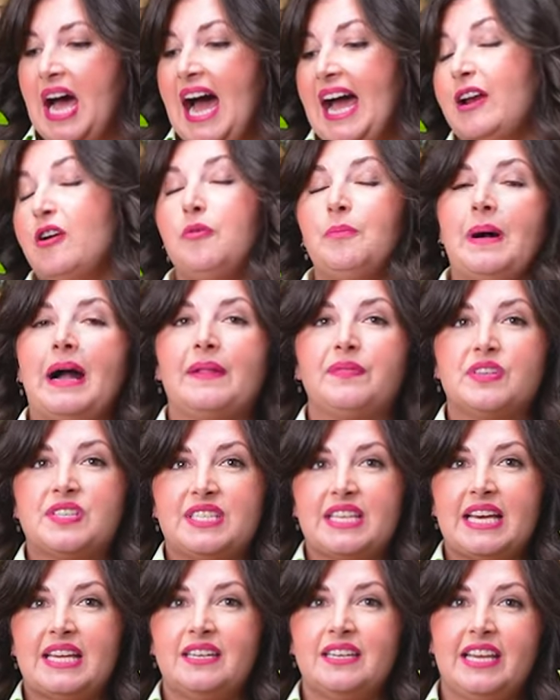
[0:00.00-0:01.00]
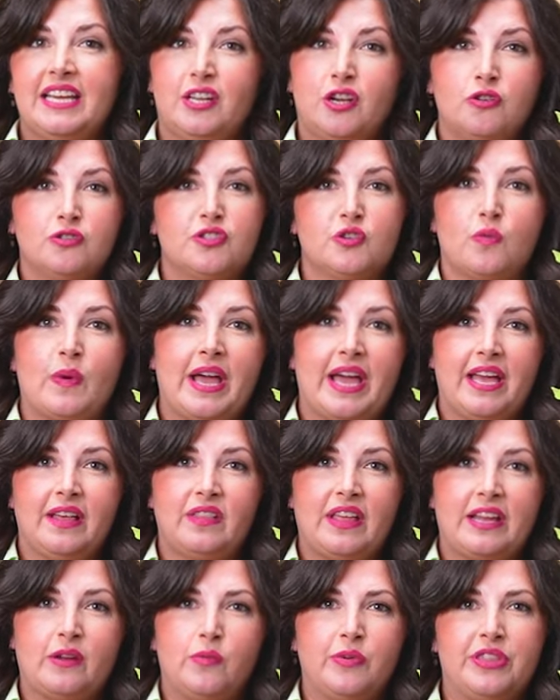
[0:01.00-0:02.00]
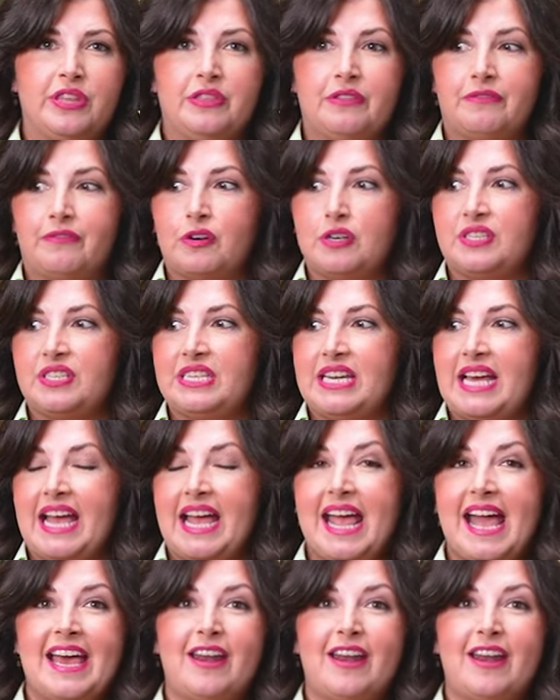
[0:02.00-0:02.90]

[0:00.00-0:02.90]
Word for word: I don't mind the scent. It goes away like within the first day.